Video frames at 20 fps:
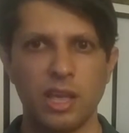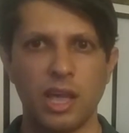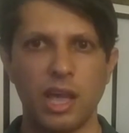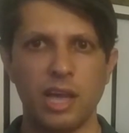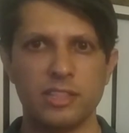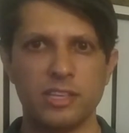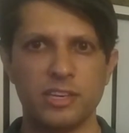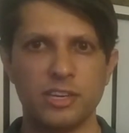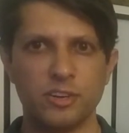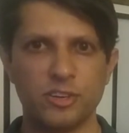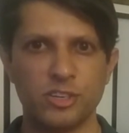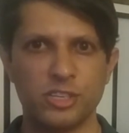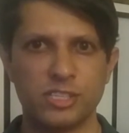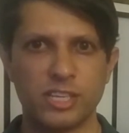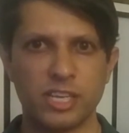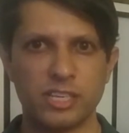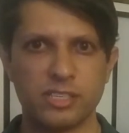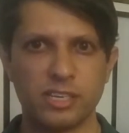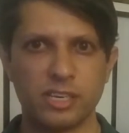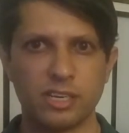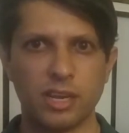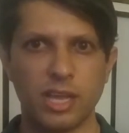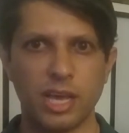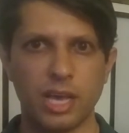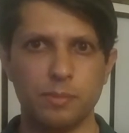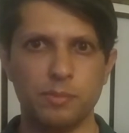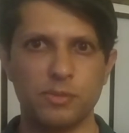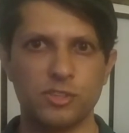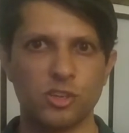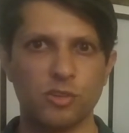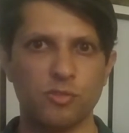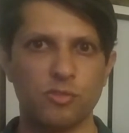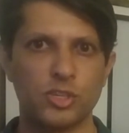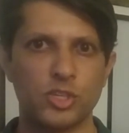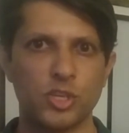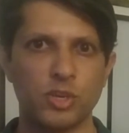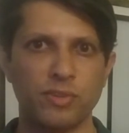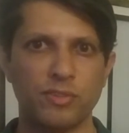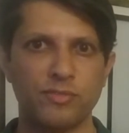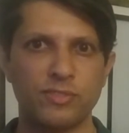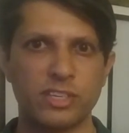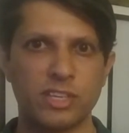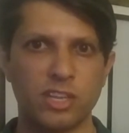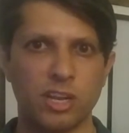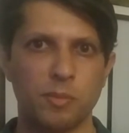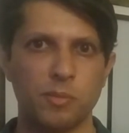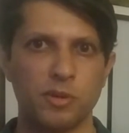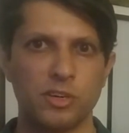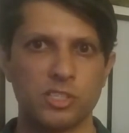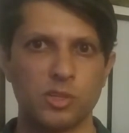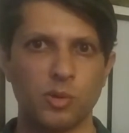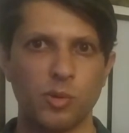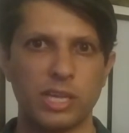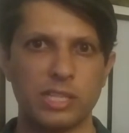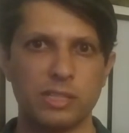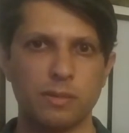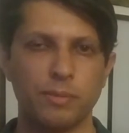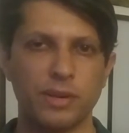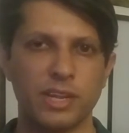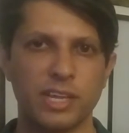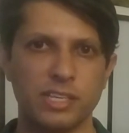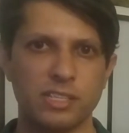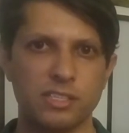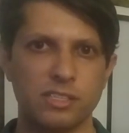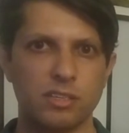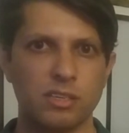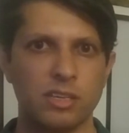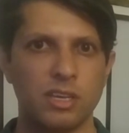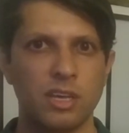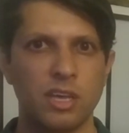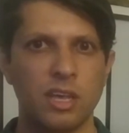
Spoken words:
and the nearest testing lab is over 250 kilometers away in the plains,